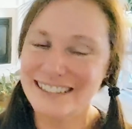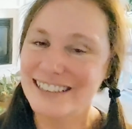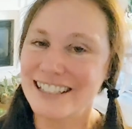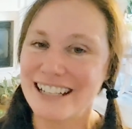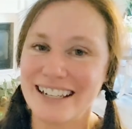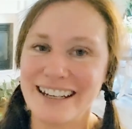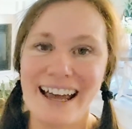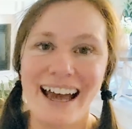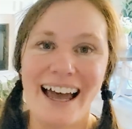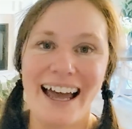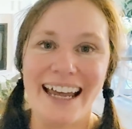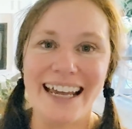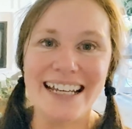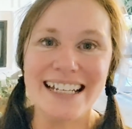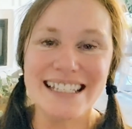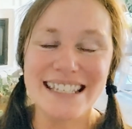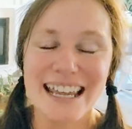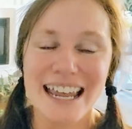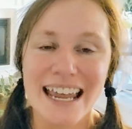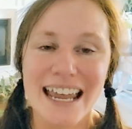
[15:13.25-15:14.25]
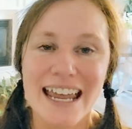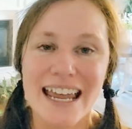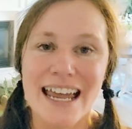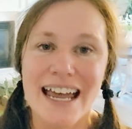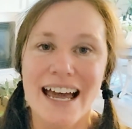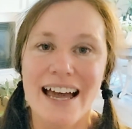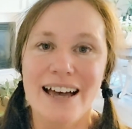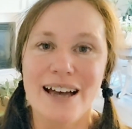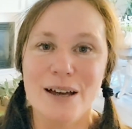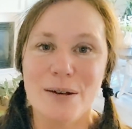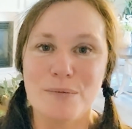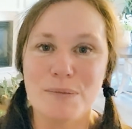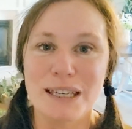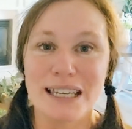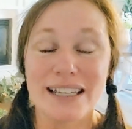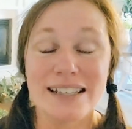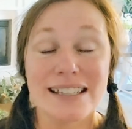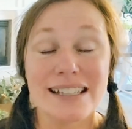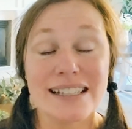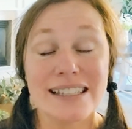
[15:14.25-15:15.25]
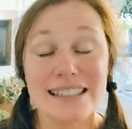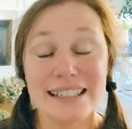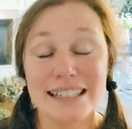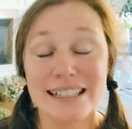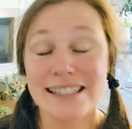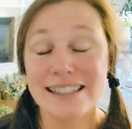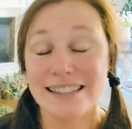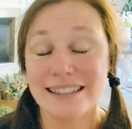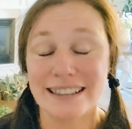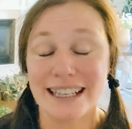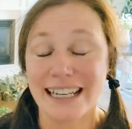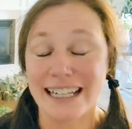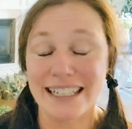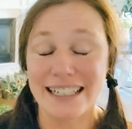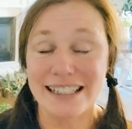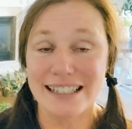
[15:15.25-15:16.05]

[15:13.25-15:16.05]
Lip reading: tonight because it's late.